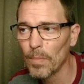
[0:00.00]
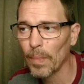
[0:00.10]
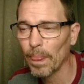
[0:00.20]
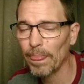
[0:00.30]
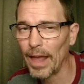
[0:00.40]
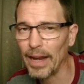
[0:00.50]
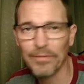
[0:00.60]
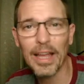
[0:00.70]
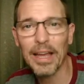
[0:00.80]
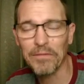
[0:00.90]
that if
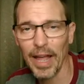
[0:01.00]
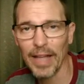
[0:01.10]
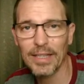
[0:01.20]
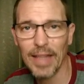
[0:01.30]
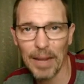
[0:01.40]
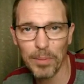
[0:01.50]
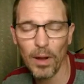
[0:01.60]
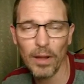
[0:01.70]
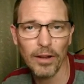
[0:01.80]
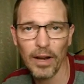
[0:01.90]
they advance that
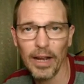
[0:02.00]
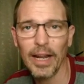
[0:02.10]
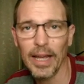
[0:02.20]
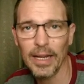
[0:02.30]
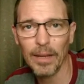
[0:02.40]
pawn, they're going to end up